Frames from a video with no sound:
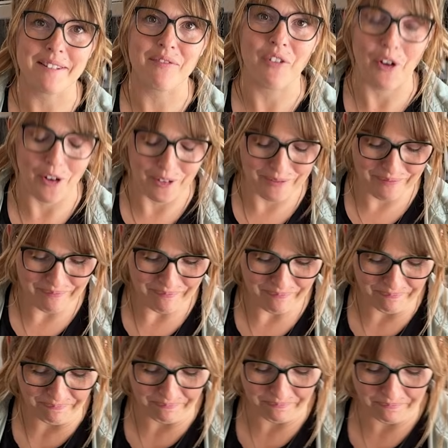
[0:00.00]
fall.
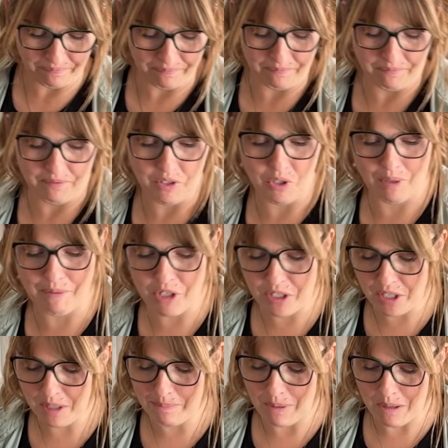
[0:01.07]
So I'm just
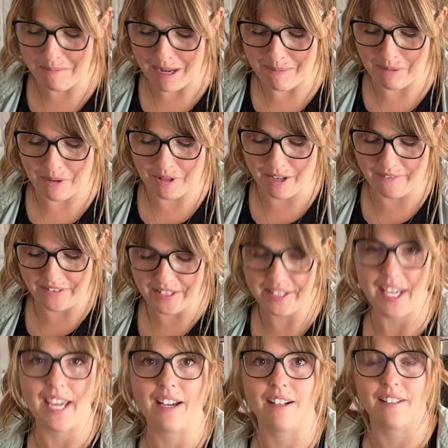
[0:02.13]
gonna pull my bowl off the
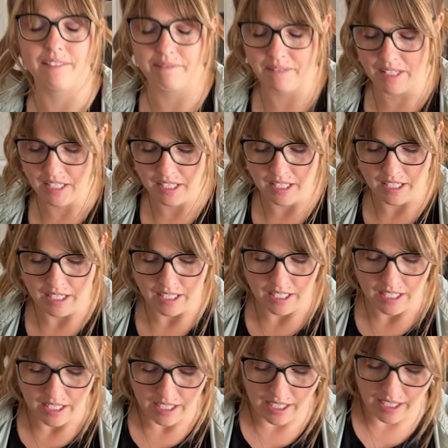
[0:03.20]
scale
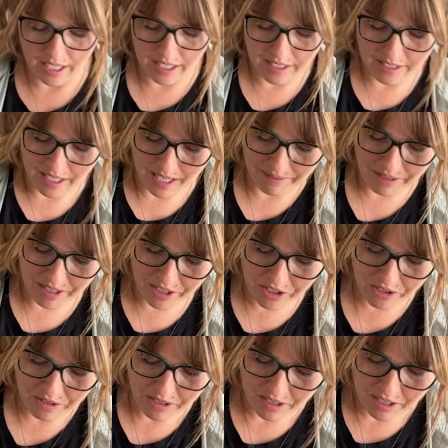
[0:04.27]
and I'm gonna
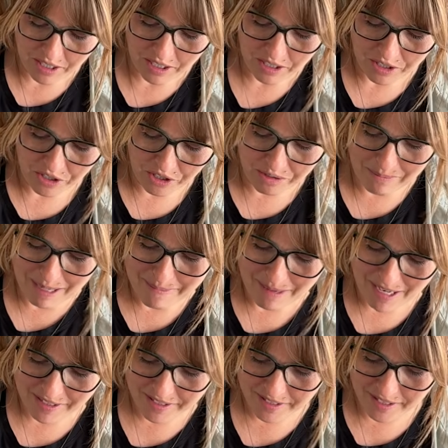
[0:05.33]
do my
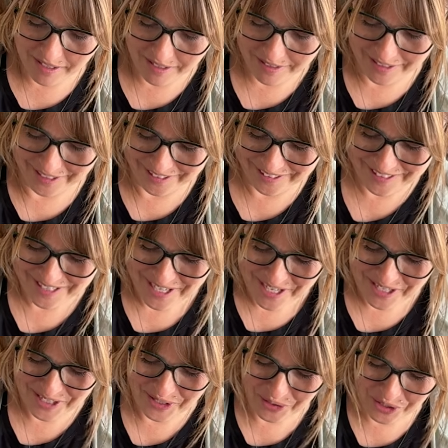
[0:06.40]
best
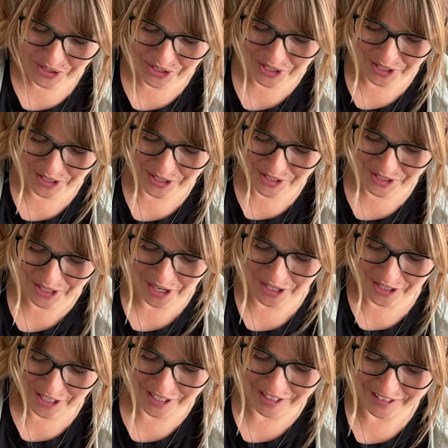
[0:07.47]
to stir the
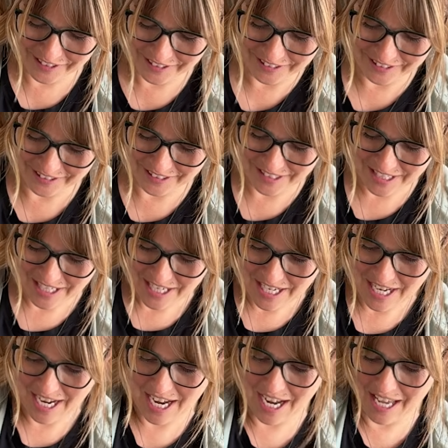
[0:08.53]
starter
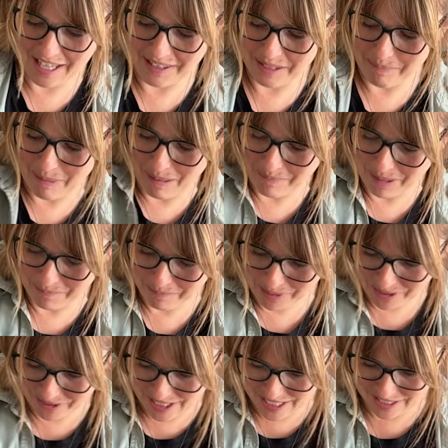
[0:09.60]
and the pumpkin
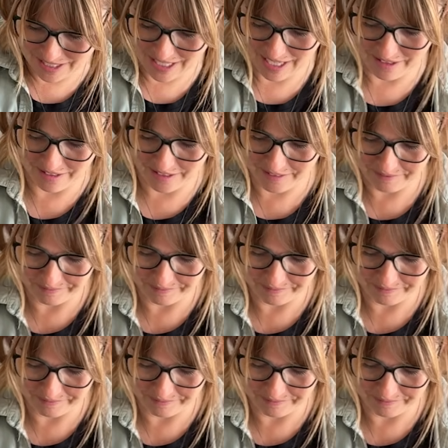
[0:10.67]
puree together.